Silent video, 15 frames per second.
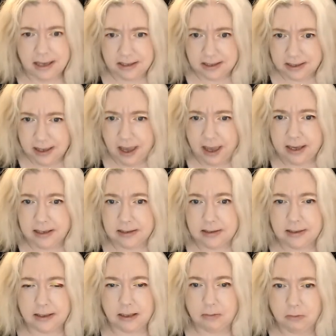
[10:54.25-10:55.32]

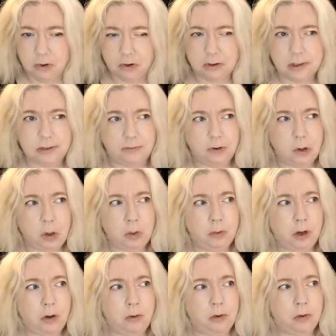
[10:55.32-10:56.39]
nice. It works very
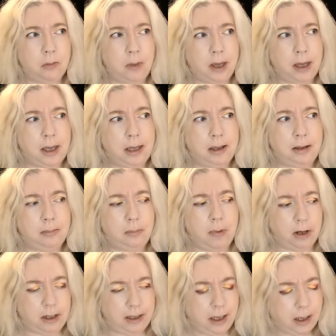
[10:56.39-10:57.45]
well with my
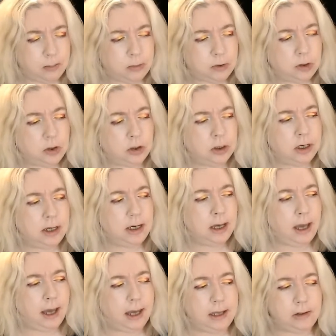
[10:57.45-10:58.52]
body chemistry.
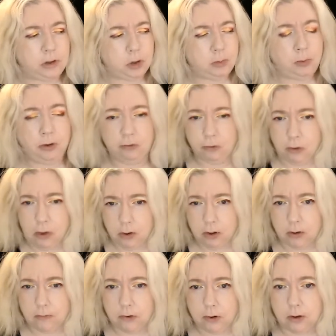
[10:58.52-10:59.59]
I do prefer it
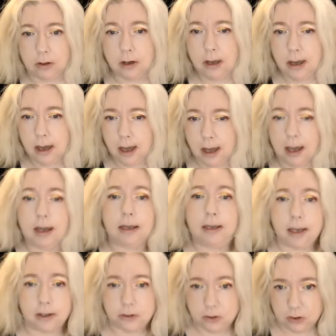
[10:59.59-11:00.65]
over
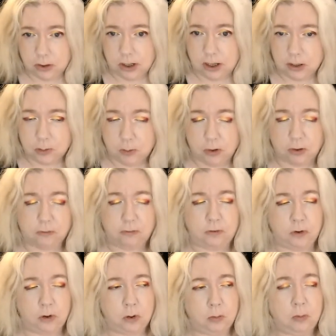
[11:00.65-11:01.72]
yesterday's
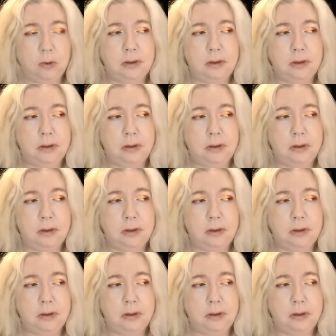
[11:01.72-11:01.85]
perfume,